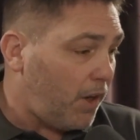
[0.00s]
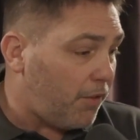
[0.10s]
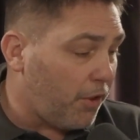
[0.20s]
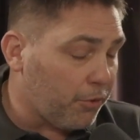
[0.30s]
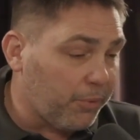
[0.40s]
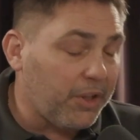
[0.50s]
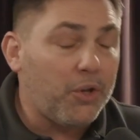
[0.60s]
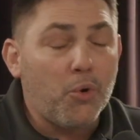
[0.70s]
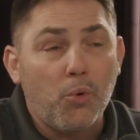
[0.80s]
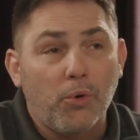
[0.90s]
The other really
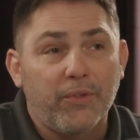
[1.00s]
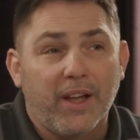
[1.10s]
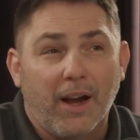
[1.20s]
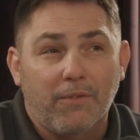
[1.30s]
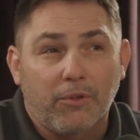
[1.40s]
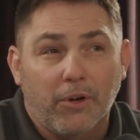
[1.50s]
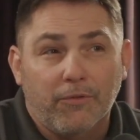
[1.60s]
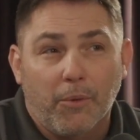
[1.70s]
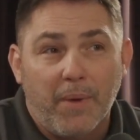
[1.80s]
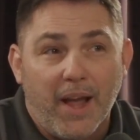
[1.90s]
cool thing I've learned
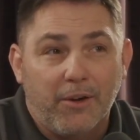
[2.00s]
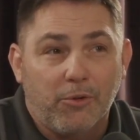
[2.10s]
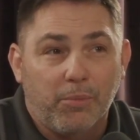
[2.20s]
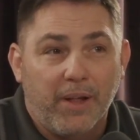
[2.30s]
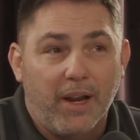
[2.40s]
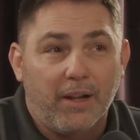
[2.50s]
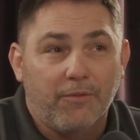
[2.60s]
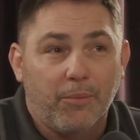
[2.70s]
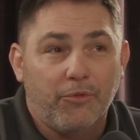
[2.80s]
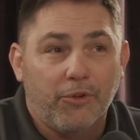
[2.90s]
from annual planning
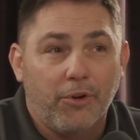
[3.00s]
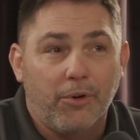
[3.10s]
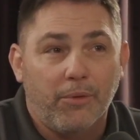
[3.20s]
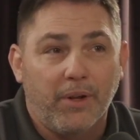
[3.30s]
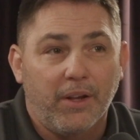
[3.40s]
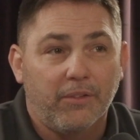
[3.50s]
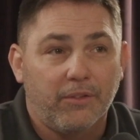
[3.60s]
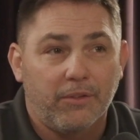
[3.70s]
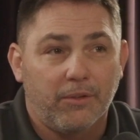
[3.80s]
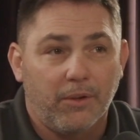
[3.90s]
from Drew is
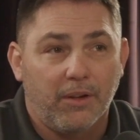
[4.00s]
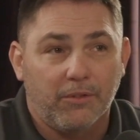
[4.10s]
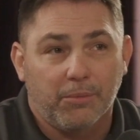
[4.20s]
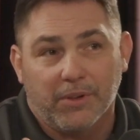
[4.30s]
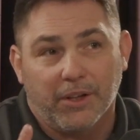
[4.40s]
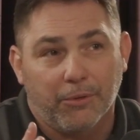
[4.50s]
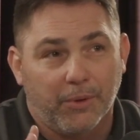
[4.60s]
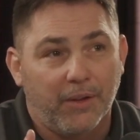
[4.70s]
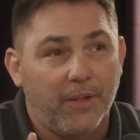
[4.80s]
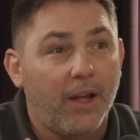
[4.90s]
really
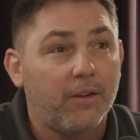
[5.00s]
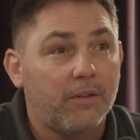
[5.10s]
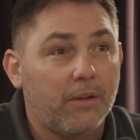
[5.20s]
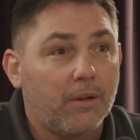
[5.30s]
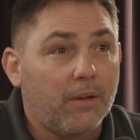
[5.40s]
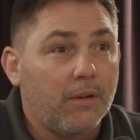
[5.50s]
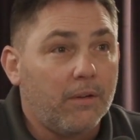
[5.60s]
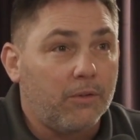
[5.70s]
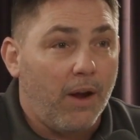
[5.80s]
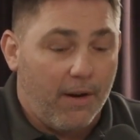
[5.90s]
three things.
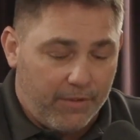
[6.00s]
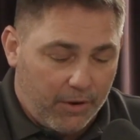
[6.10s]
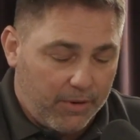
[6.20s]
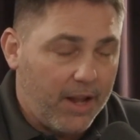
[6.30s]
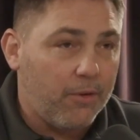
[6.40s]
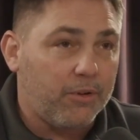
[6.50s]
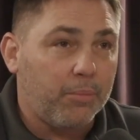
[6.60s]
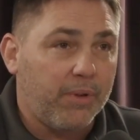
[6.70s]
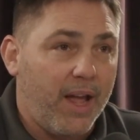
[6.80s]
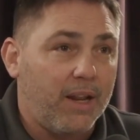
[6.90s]
So every year when I go into
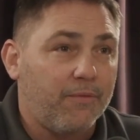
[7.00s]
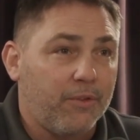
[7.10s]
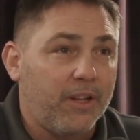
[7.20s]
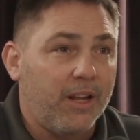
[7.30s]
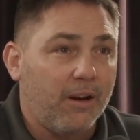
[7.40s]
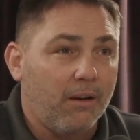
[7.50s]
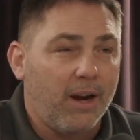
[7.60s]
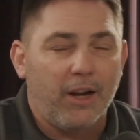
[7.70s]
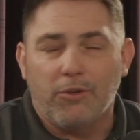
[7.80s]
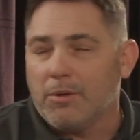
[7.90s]
planning for the year, and
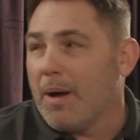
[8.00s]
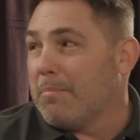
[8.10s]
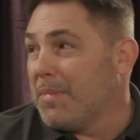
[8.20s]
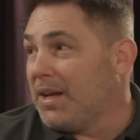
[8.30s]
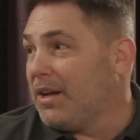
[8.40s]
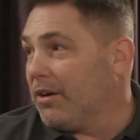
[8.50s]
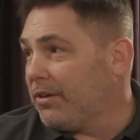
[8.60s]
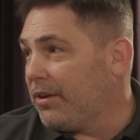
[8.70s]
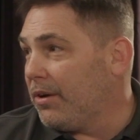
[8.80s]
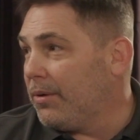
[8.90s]
I do it about mid-year
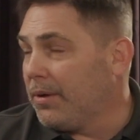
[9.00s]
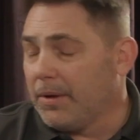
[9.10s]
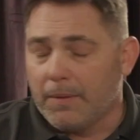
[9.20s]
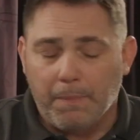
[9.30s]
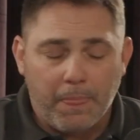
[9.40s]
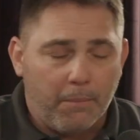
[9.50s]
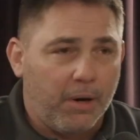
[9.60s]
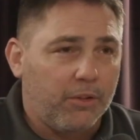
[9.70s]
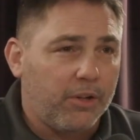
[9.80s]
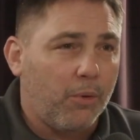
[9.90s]
too, but
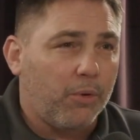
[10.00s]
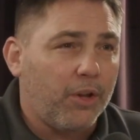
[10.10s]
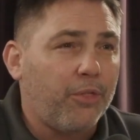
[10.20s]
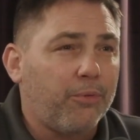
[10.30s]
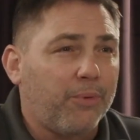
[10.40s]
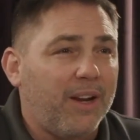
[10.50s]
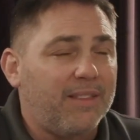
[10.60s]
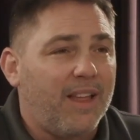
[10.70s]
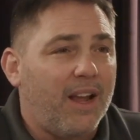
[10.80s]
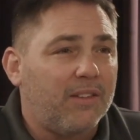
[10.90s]
I look at what are three
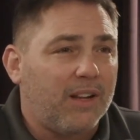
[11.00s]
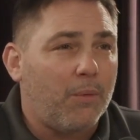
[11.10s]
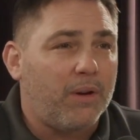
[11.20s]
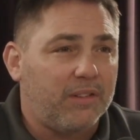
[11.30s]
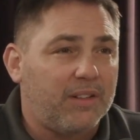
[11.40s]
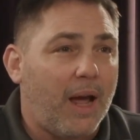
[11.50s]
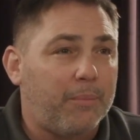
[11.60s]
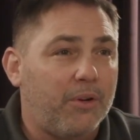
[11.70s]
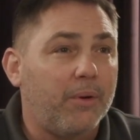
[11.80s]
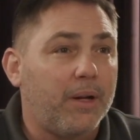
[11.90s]
things I want to stop
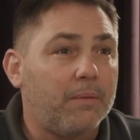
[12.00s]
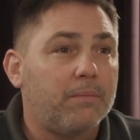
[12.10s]
doing.